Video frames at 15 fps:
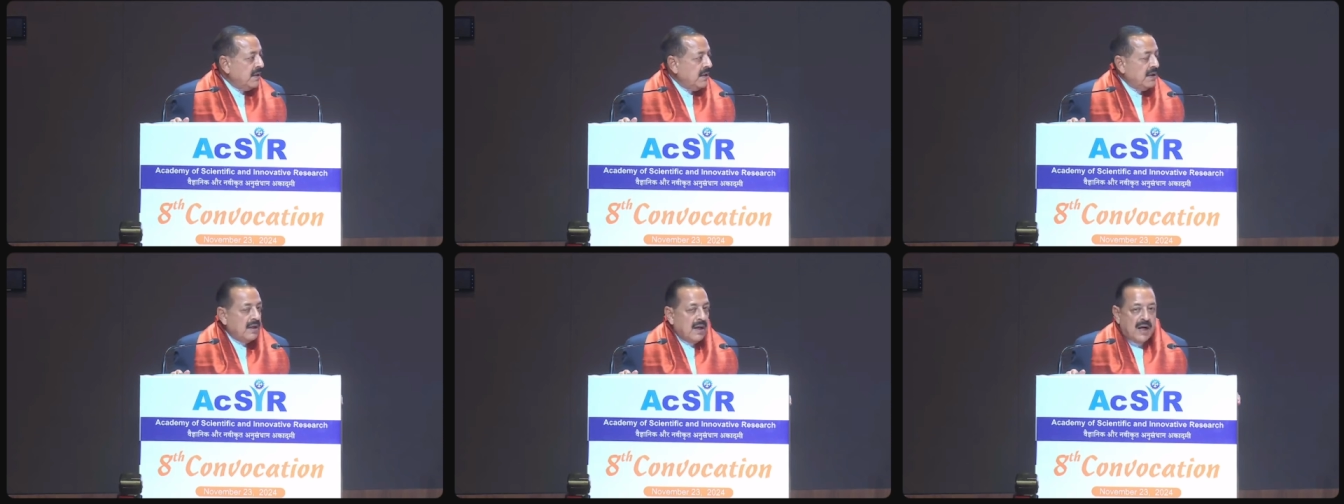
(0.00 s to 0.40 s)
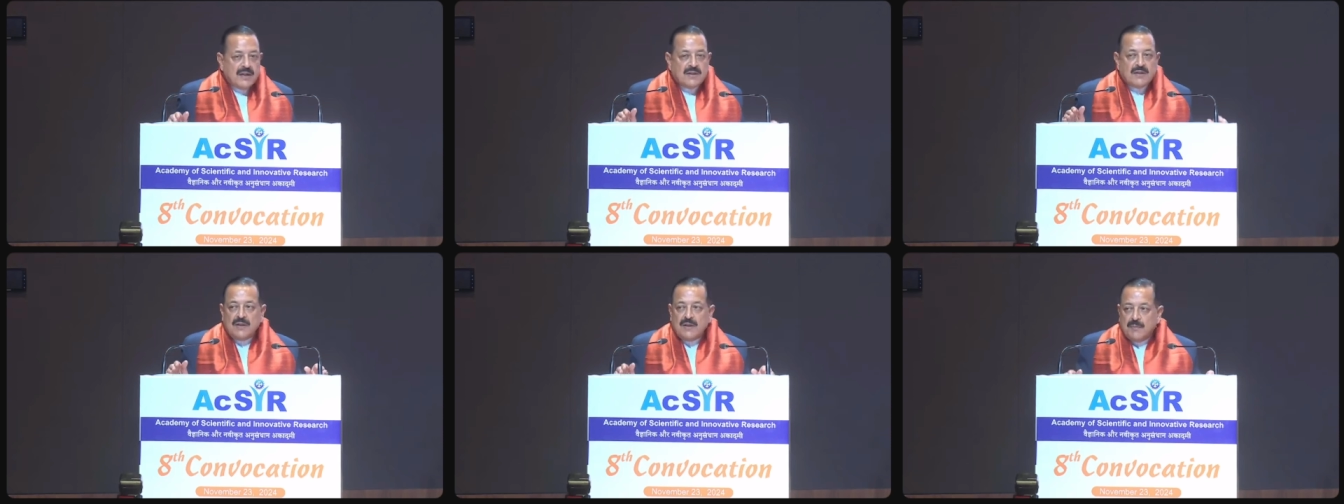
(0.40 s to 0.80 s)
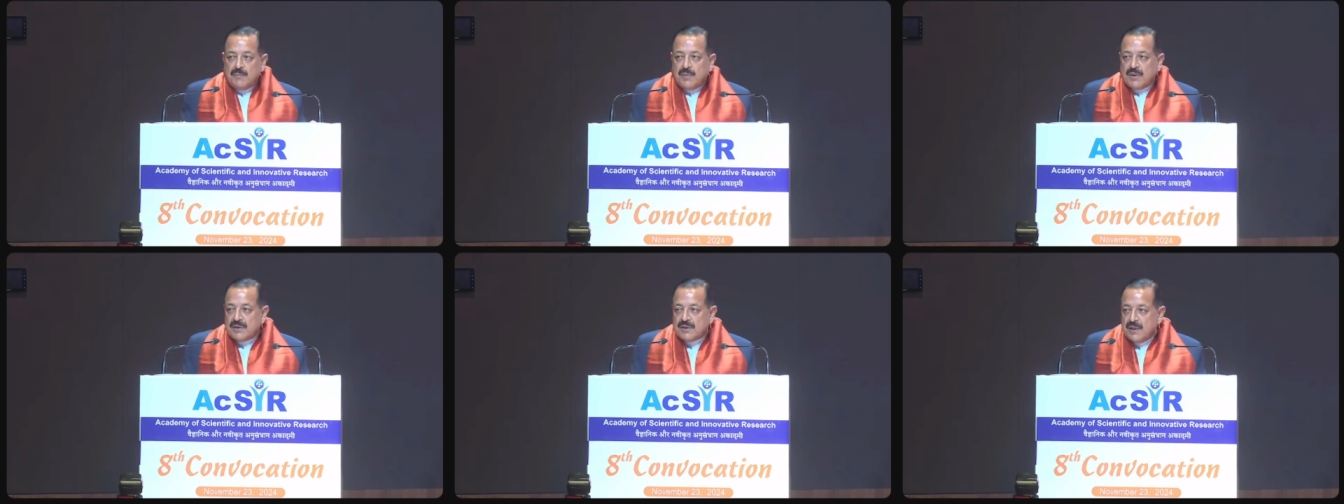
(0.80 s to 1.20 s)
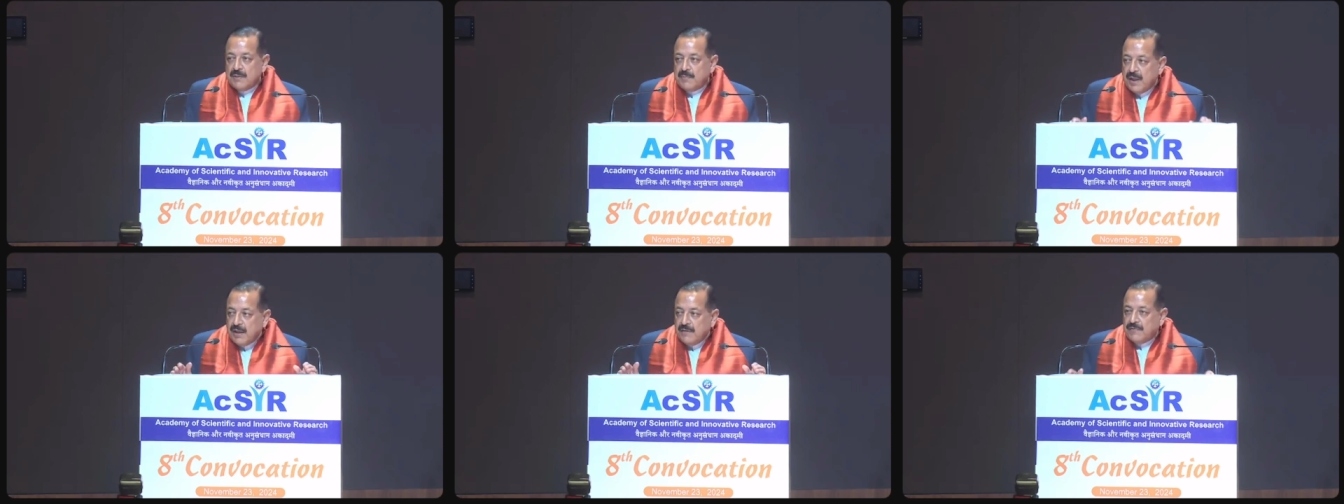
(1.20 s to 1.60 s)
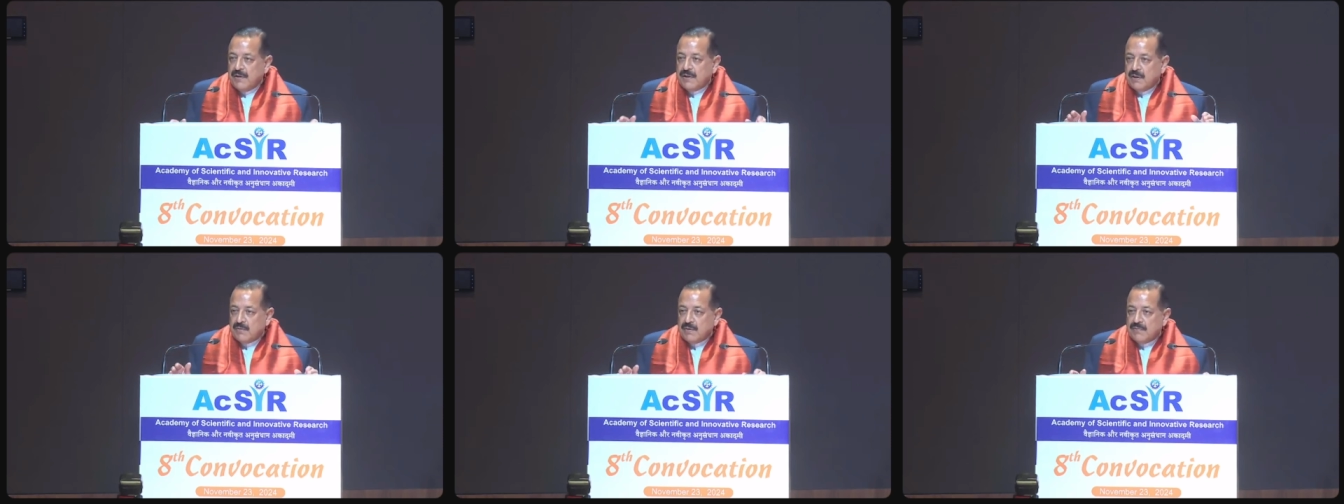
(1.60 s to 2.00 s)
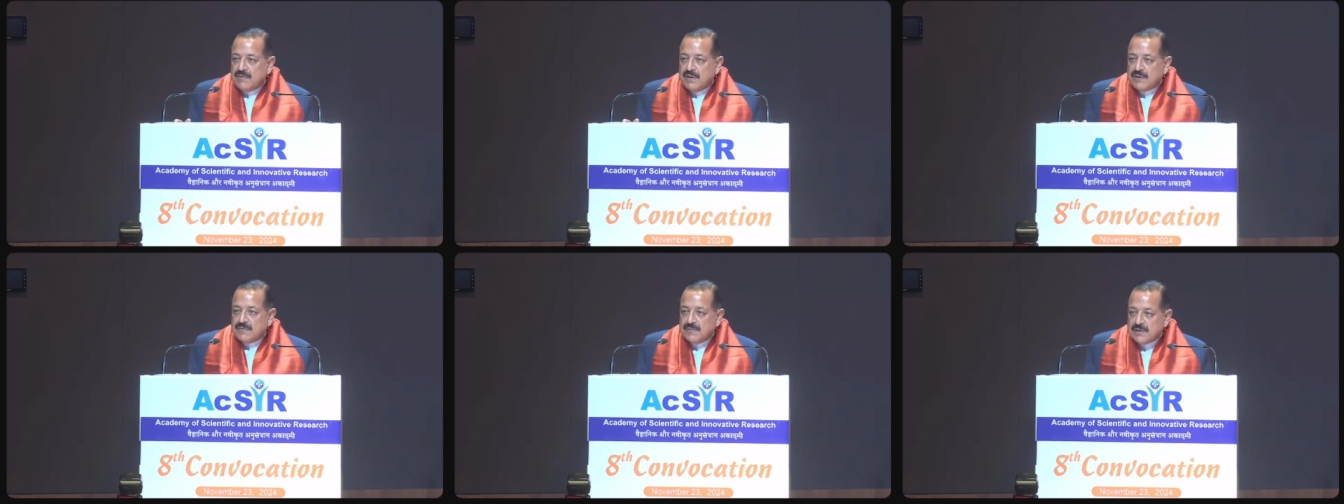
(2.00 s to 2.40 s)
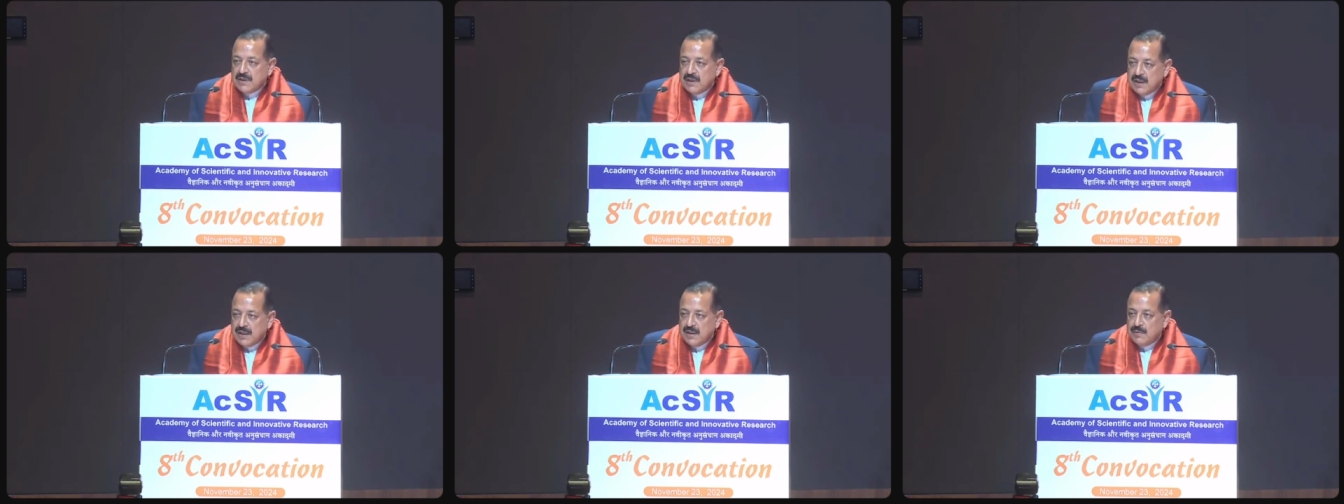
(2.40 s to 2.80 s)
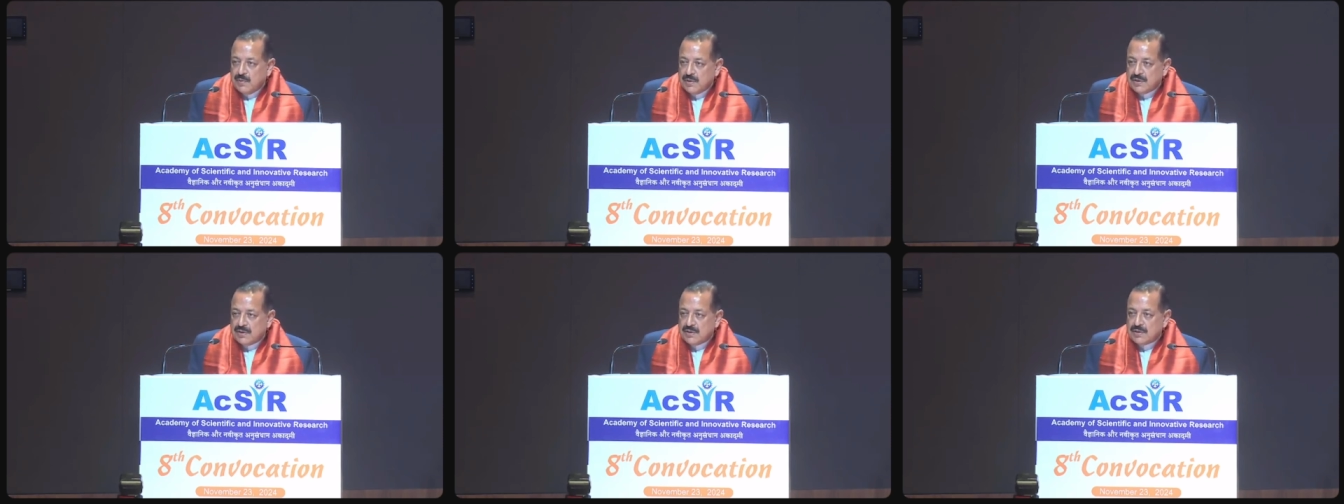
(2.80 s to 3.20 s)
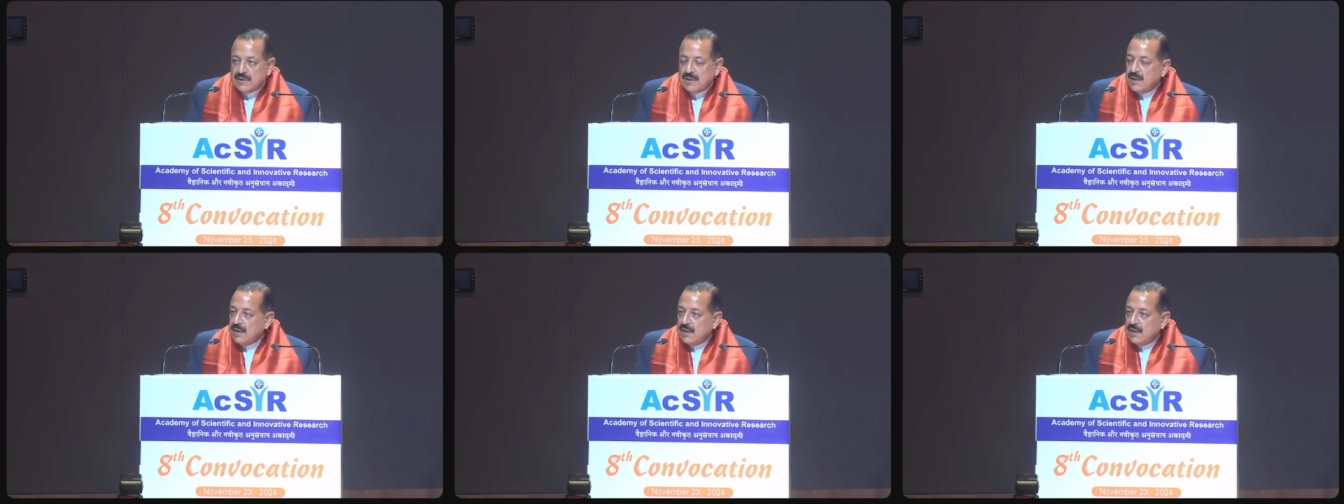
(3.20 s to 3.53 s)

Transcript: in larger numbers and benefit out of this facility, which is